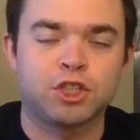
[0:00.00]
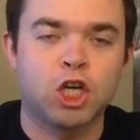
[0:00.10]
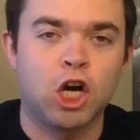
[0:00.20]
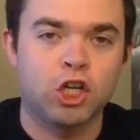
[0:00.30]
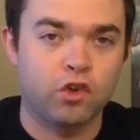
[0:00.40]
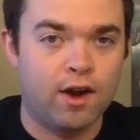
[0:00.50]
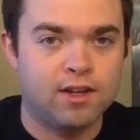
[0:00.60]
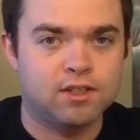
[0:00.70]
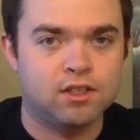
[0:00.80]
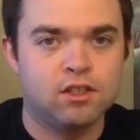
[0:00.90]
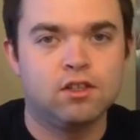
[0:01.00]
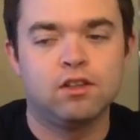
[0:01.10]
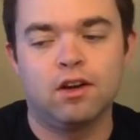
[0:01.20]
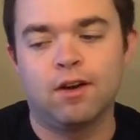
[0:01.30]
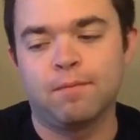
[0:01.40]
cut grass.
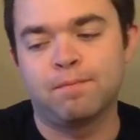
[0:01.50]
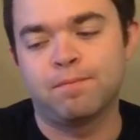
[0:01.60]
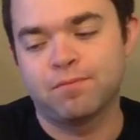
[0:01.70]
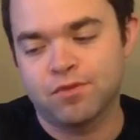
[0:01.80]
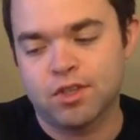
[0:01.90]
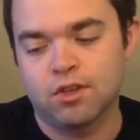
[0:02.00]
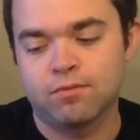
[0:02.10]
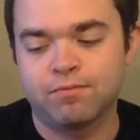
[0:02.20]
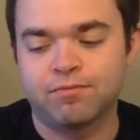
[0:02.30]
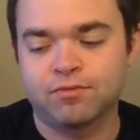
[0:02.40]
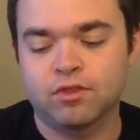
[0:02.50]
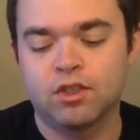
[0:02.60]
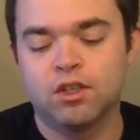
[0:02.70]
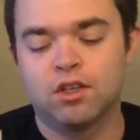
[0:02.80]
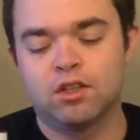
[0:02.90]
So
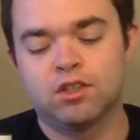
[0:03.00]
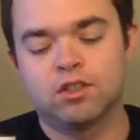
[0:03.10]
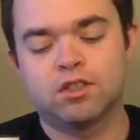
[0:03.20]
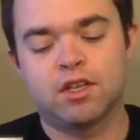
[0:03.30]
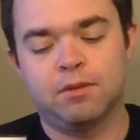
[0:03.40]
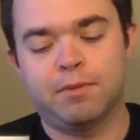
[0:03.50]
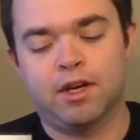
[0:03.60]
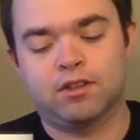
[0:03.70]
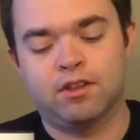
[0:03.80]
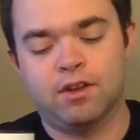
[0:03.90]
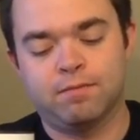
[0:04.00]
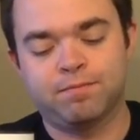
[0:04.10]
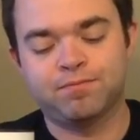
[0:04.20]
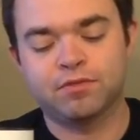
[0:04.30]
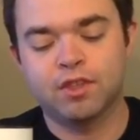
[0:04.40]
just getting back to that.
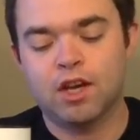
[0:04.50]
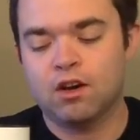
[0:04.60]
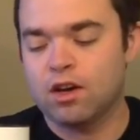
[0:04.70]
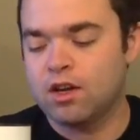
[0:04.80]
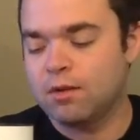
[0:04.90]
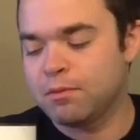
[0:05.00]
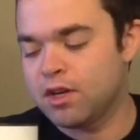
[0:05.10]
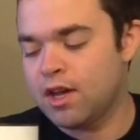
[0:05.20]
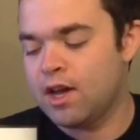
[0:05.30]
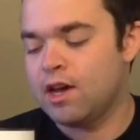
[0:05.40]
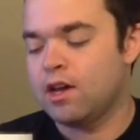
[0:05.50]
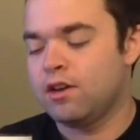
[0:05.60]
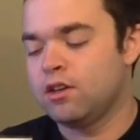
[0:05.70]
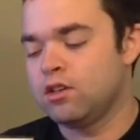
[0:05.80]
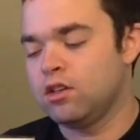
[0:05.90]
Now I am going to add
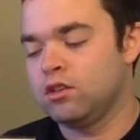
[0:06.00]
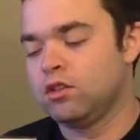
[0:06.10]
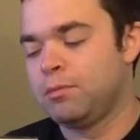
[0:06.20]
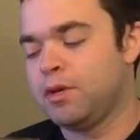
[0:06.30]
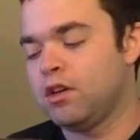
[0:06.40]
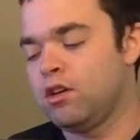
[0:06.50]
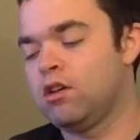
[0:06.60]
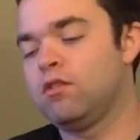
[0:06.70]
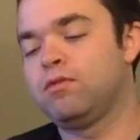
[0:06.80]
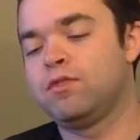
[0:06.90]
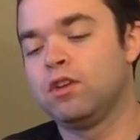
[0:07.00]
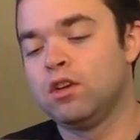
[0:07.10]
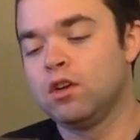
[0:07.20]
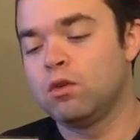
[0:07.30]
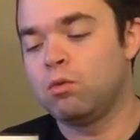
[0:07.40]
a little bit of
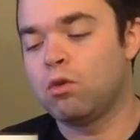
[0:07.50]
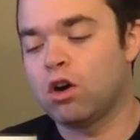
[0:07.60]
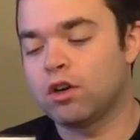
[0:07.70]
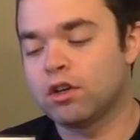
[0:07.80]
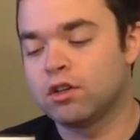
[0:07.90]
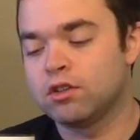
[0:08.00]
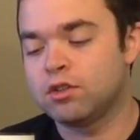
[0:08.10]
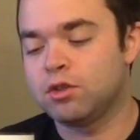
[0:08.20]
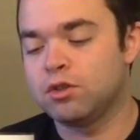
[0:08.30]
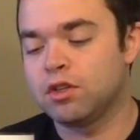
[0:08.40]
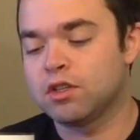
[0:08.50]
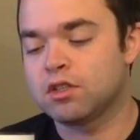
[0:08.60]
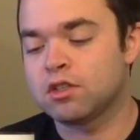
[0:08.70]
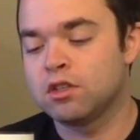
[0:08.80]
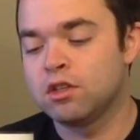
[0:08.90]
water to
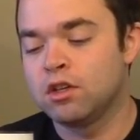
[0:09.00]
this,